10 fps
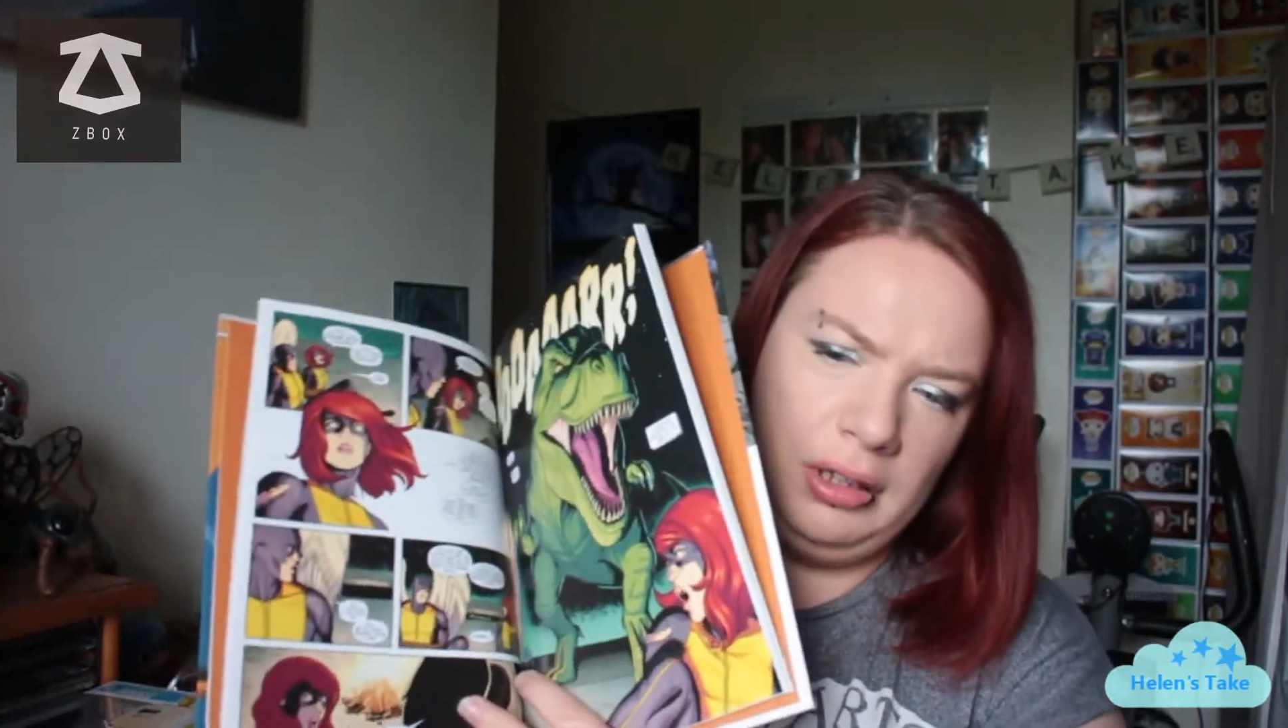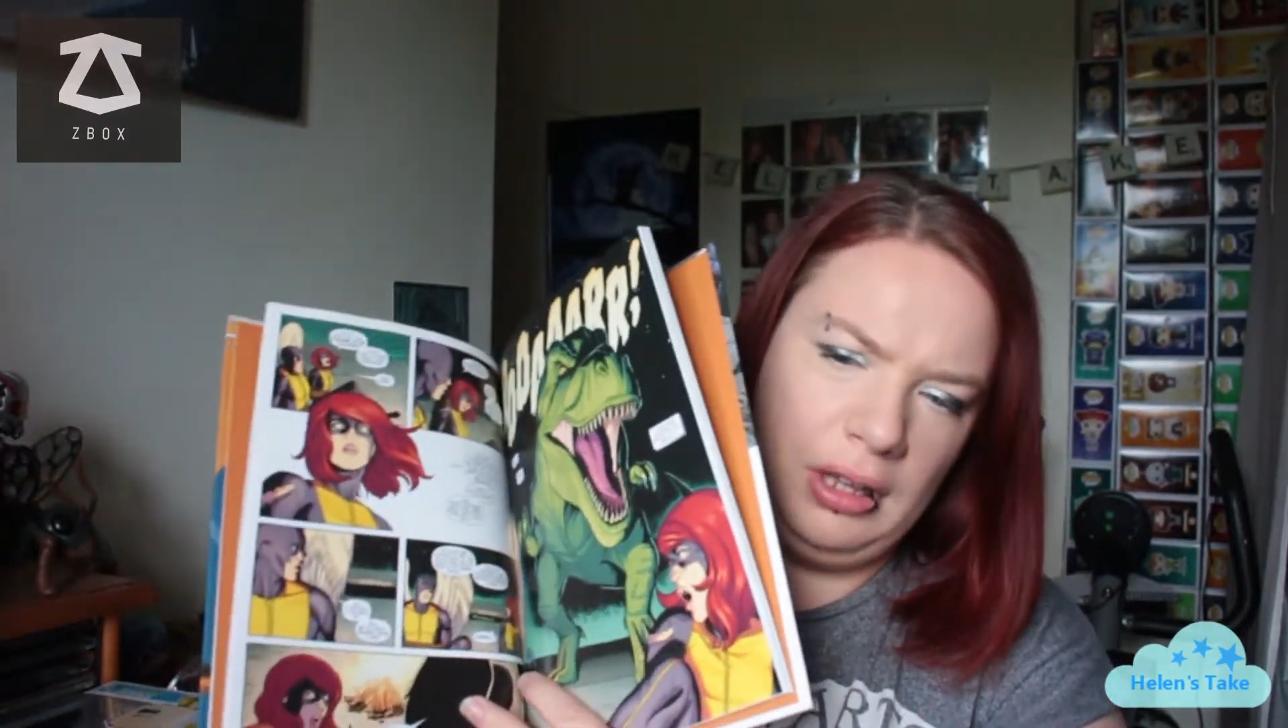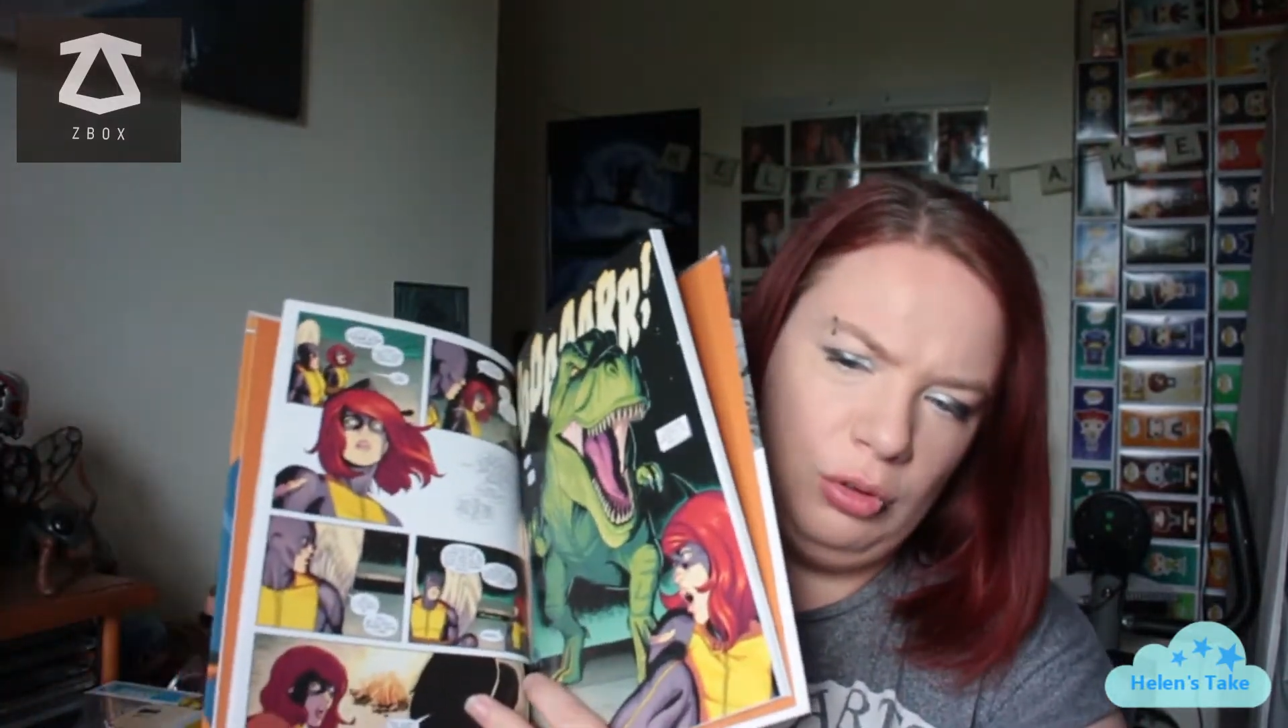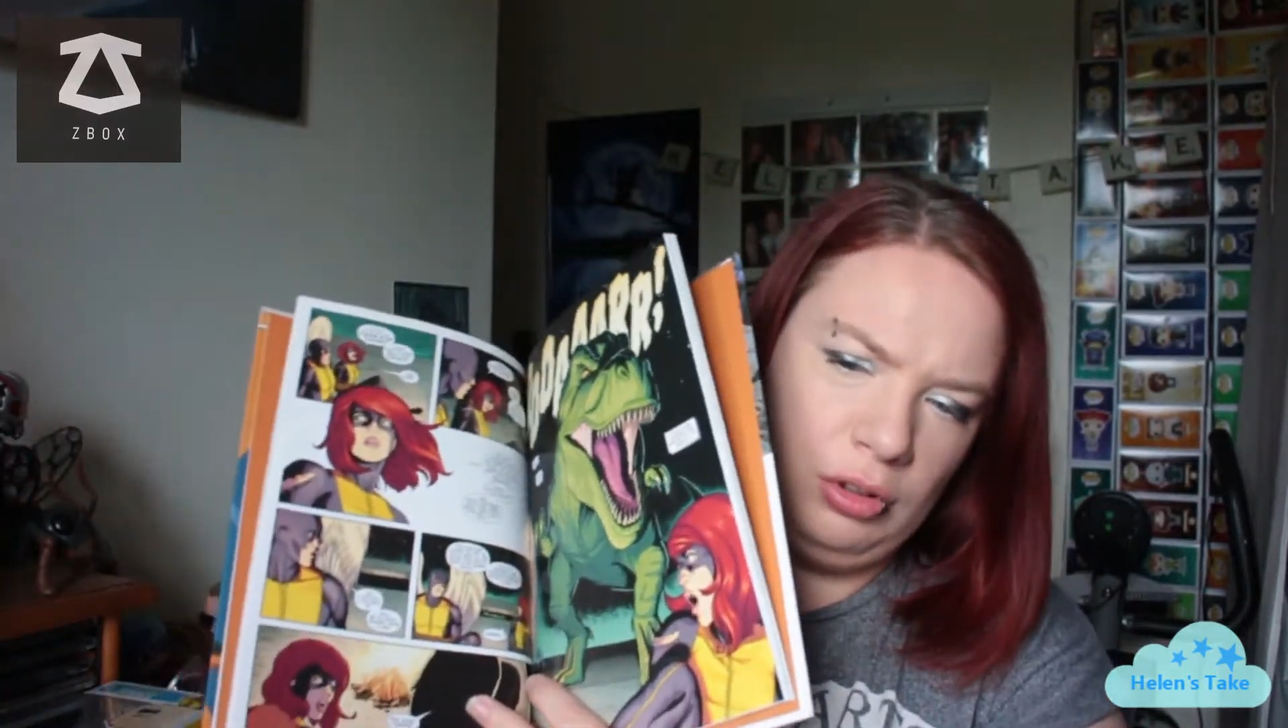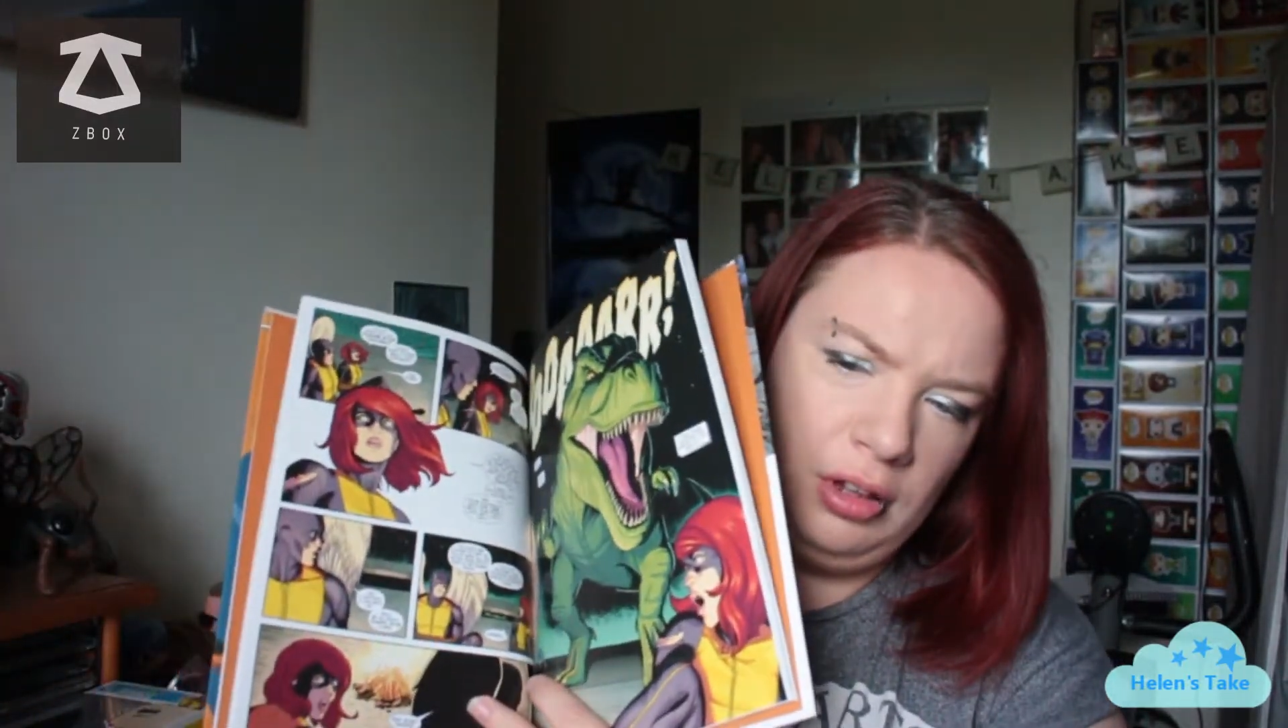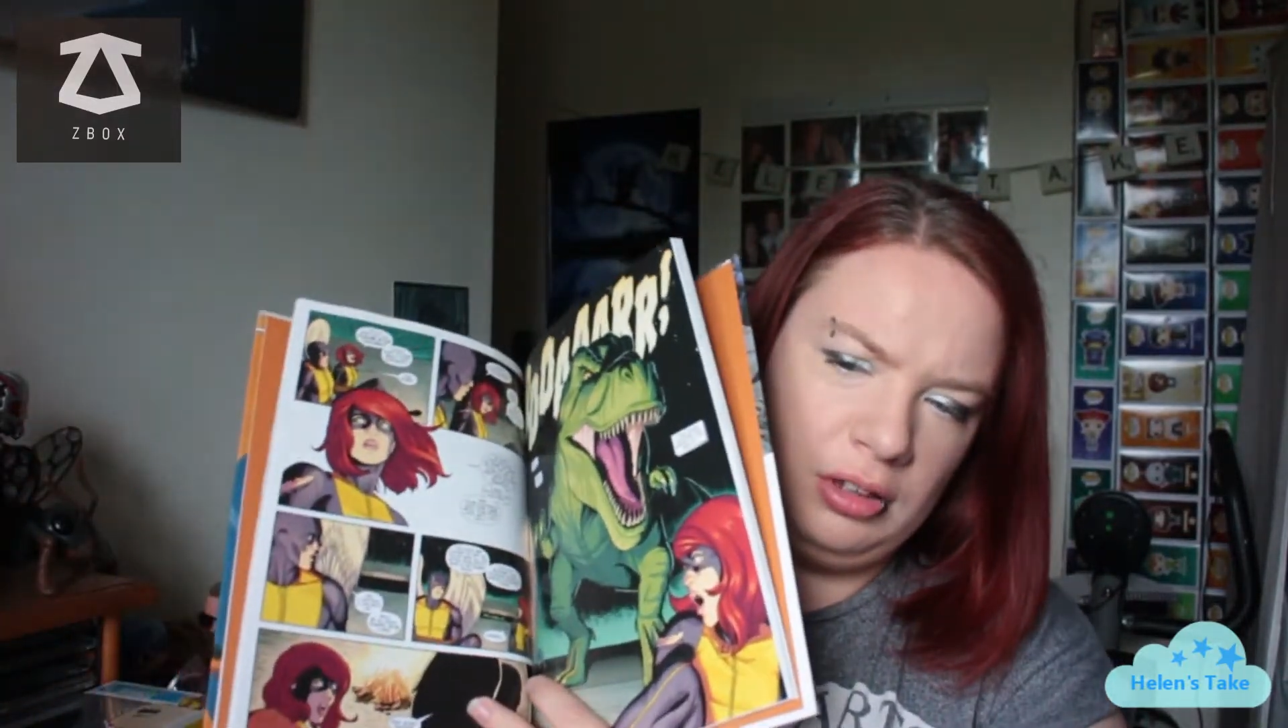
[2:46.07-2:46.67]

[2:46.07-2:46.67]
in that one,